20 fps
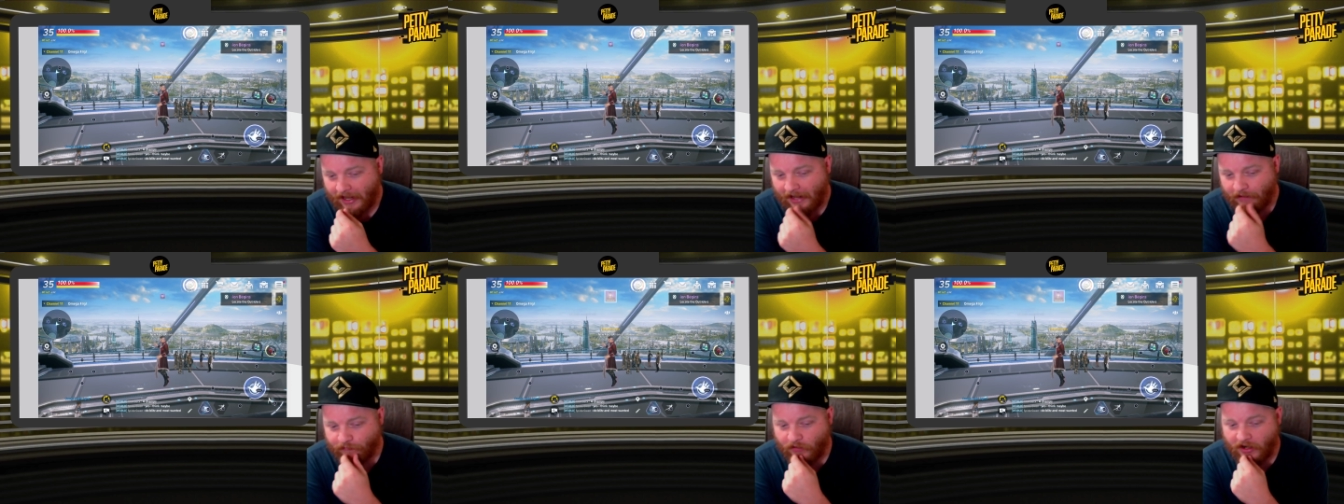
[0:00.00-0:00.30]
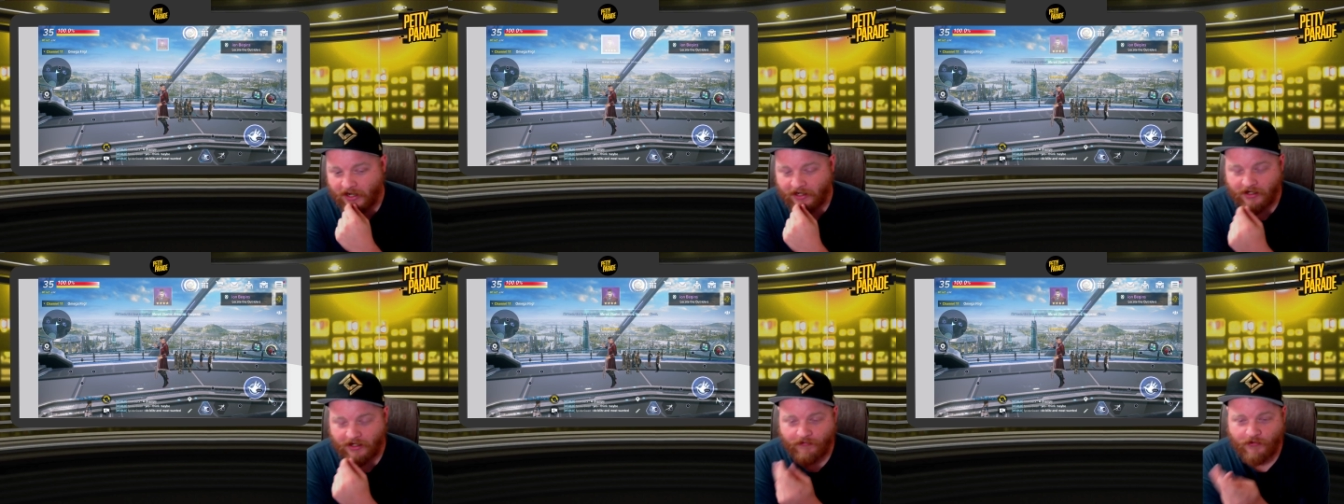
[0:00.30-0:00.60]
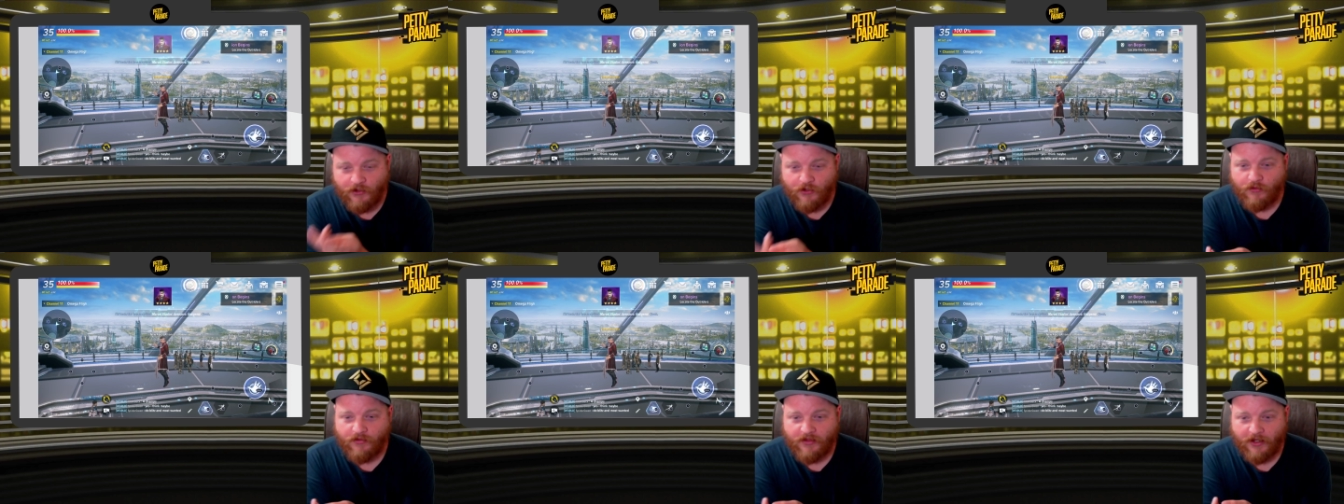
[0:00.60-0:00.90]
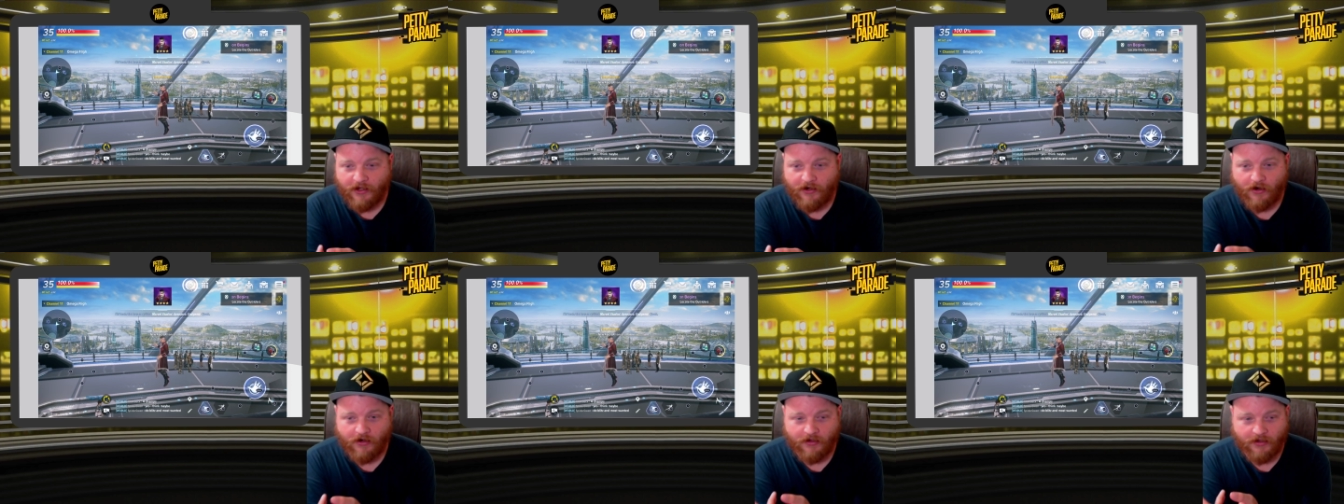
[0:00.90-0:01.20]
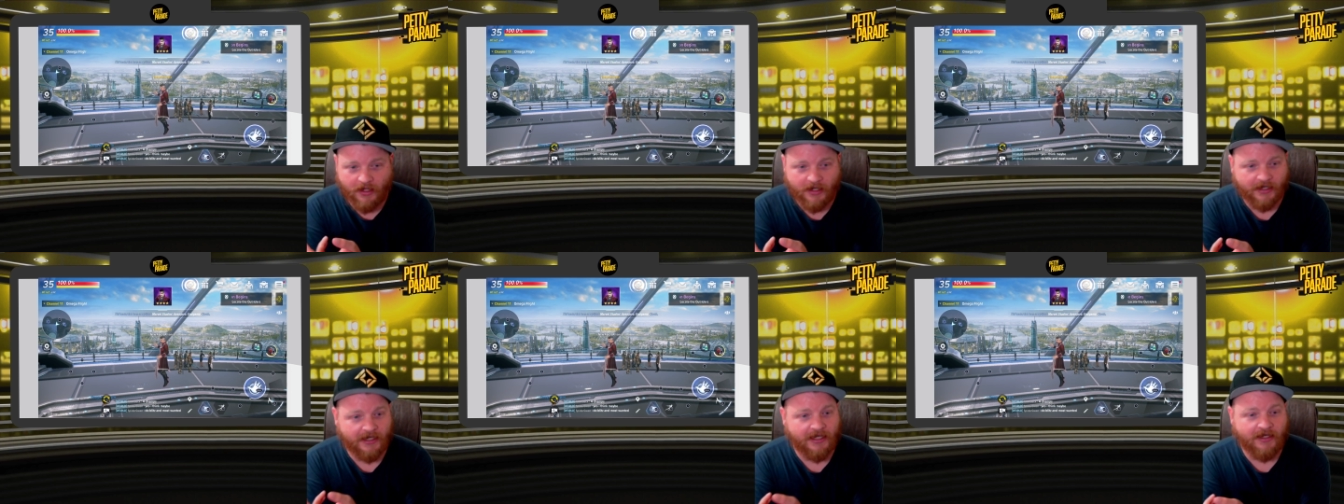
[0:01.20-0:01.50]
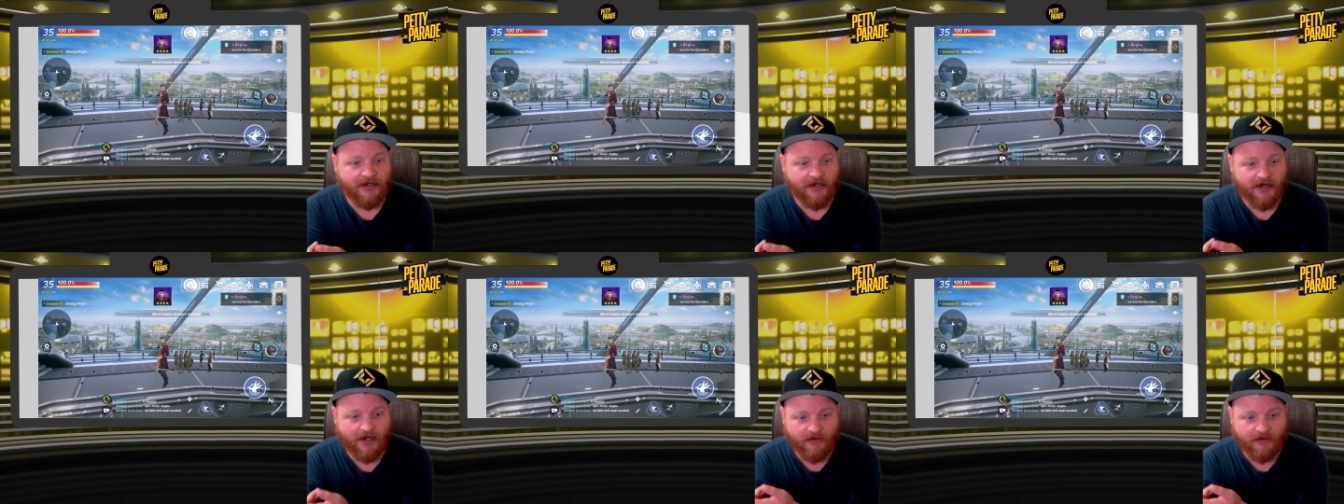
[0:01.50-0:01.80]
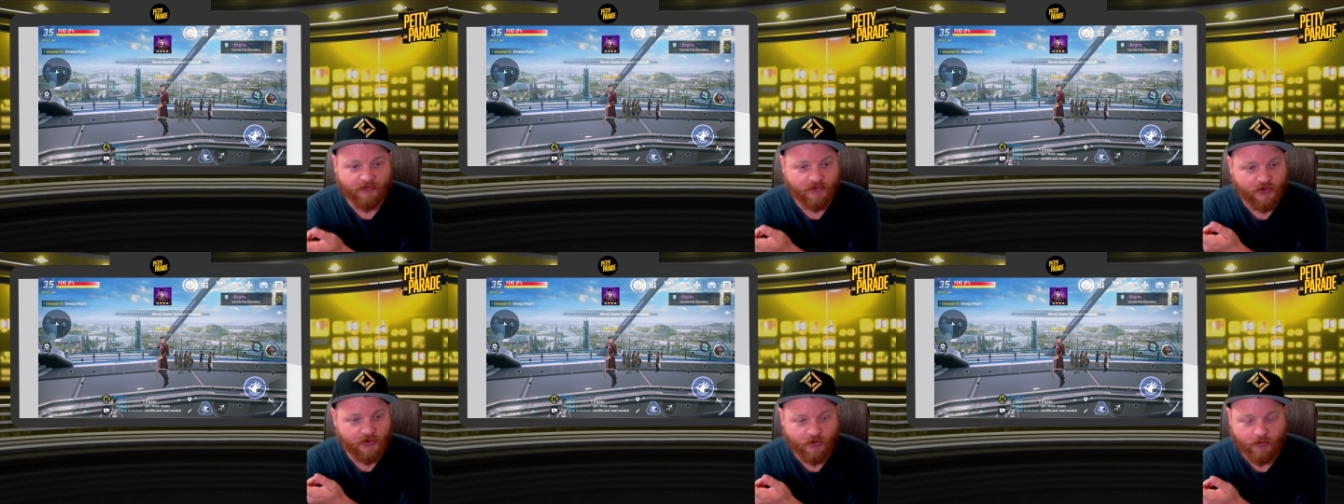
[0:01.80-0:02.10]
For any of you that are lucky
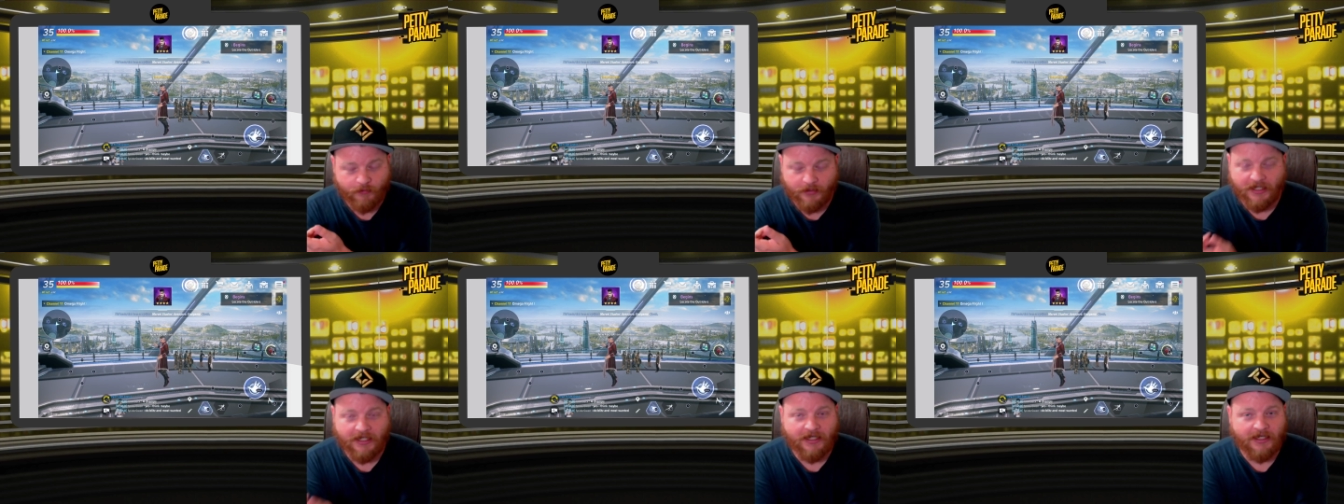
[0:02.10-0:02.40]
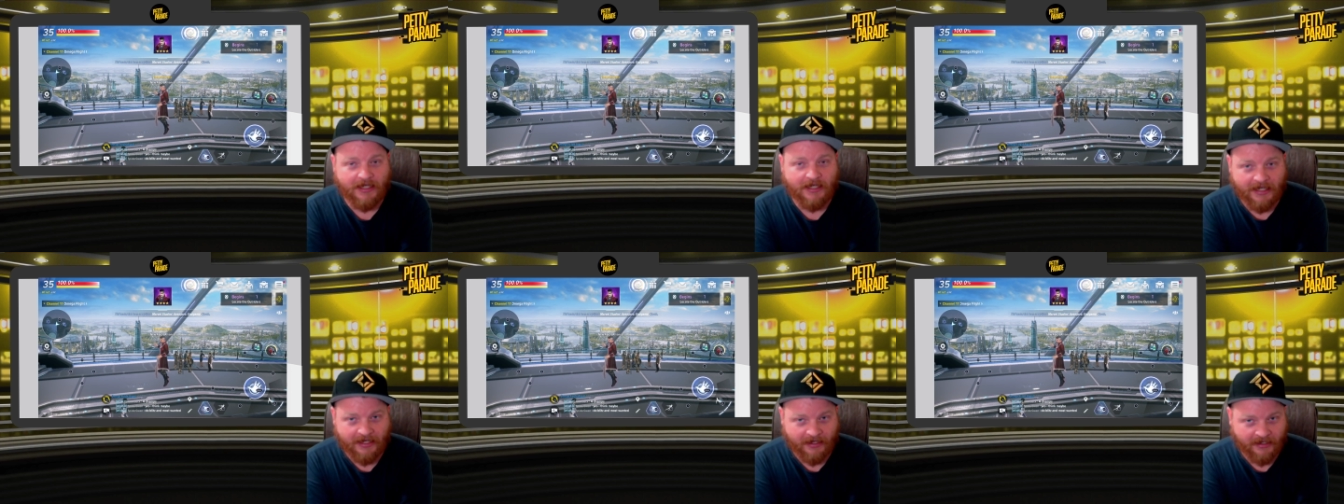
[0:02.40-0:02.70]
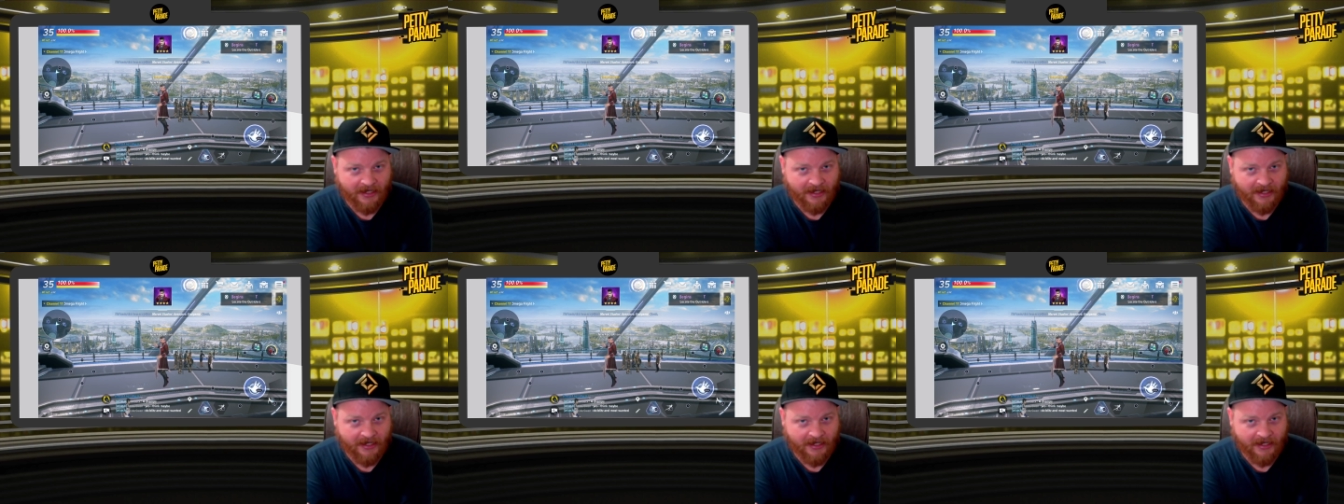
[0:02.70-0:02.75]
enough to be in